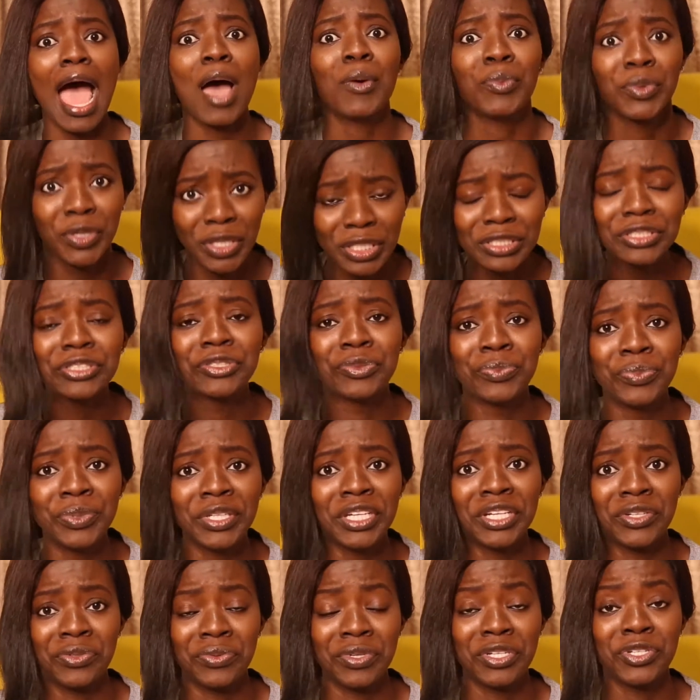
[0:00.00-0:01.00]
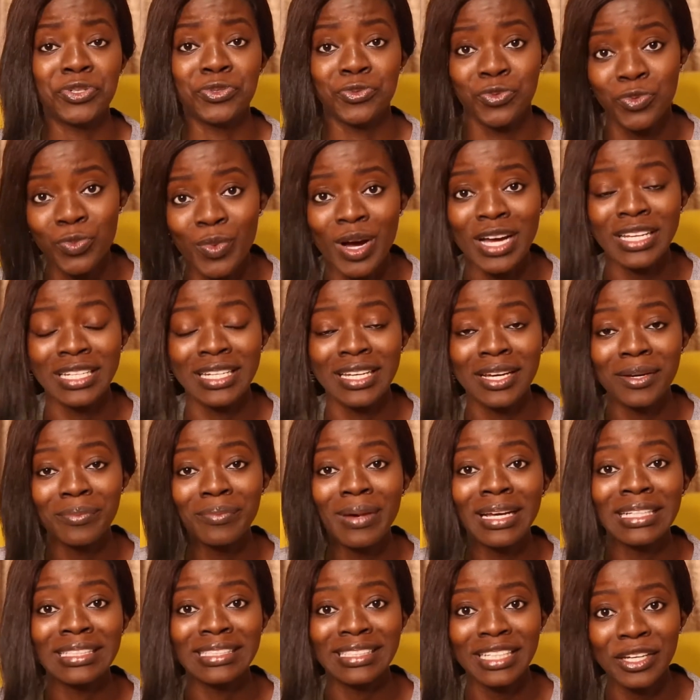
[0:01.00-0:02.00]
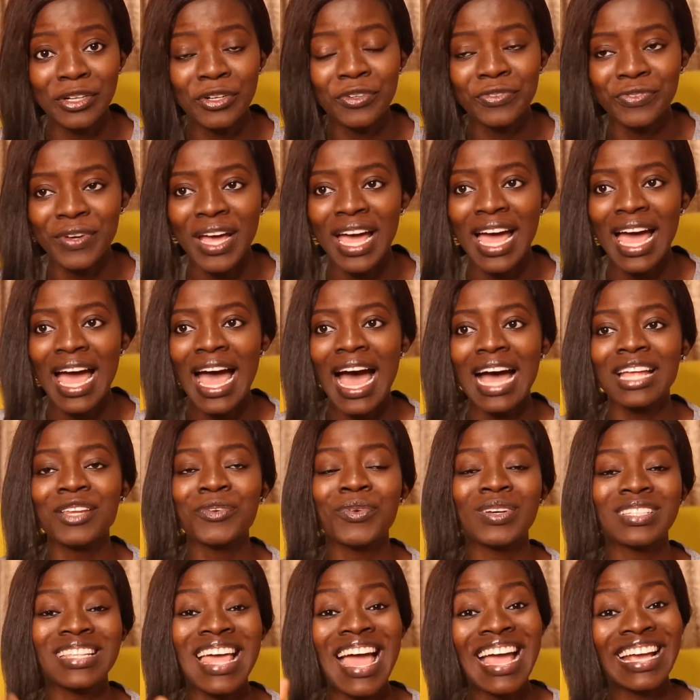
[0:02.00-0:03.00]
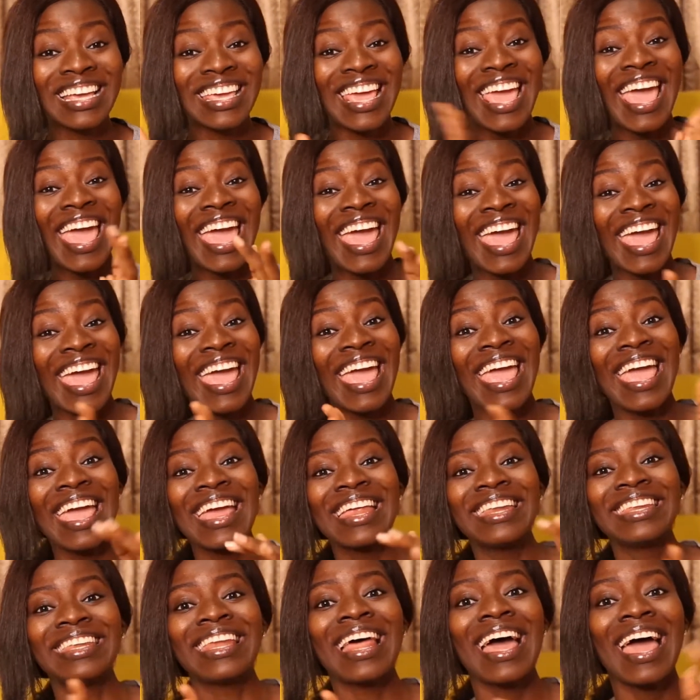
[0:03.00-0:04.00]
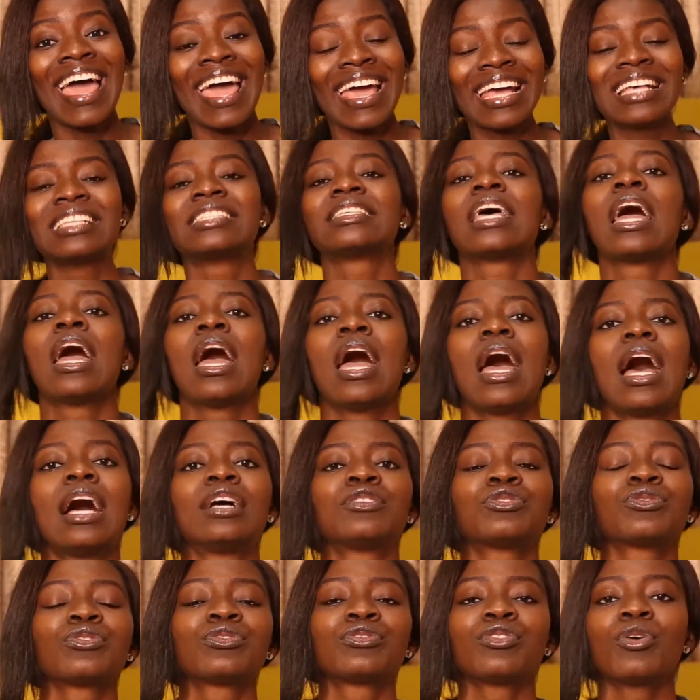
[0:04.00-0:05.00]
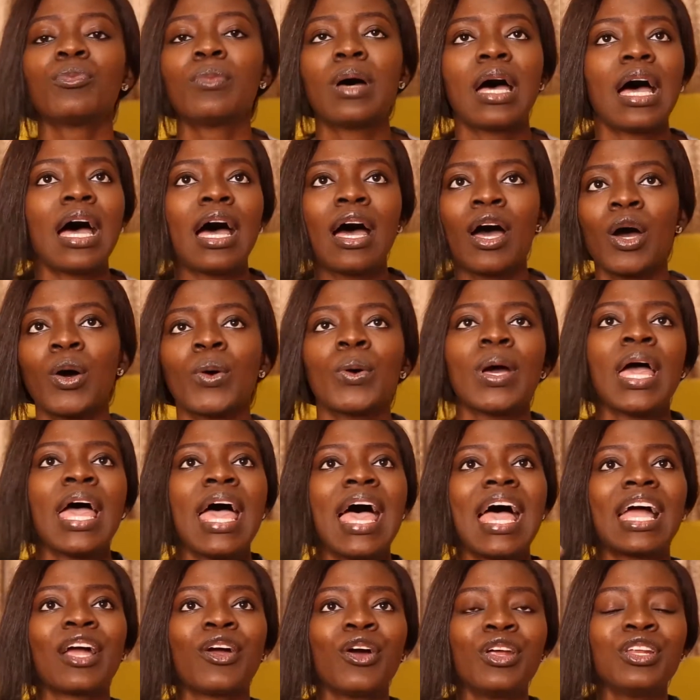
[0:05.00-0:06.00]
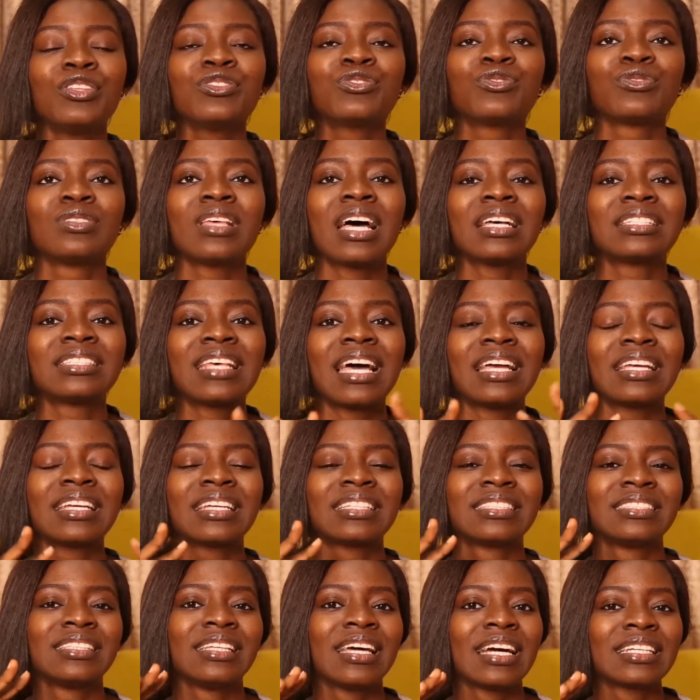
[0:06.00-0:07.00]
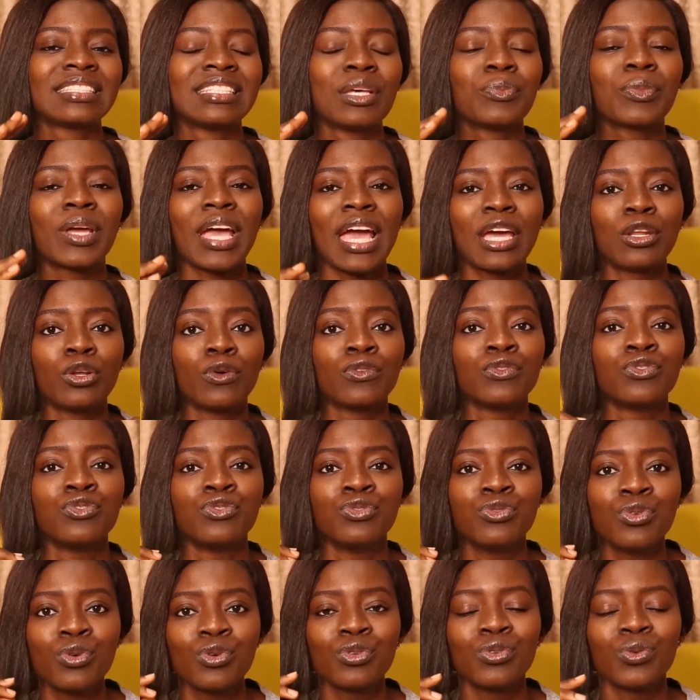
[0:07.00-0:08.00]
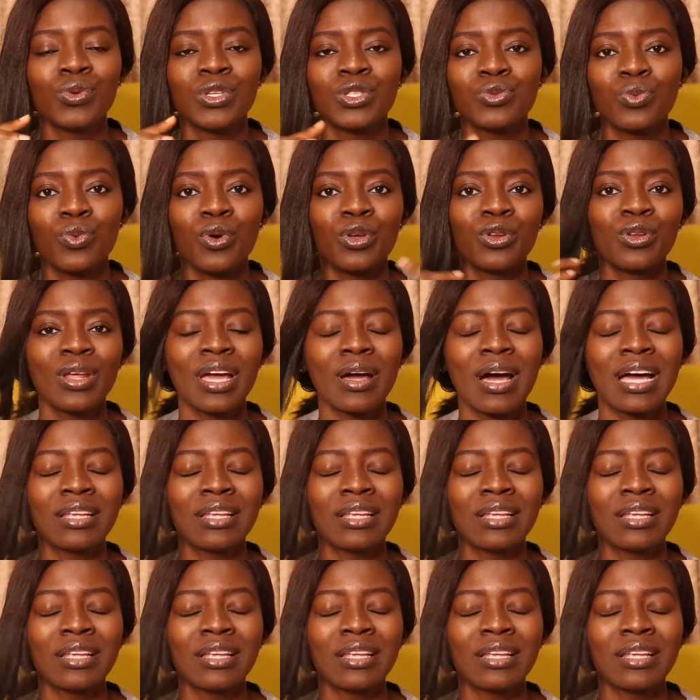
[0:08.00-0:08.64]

I'm going to be a rich woman myself. And it was like, yay, nice. And so somehow I got into that same kind of zone with one,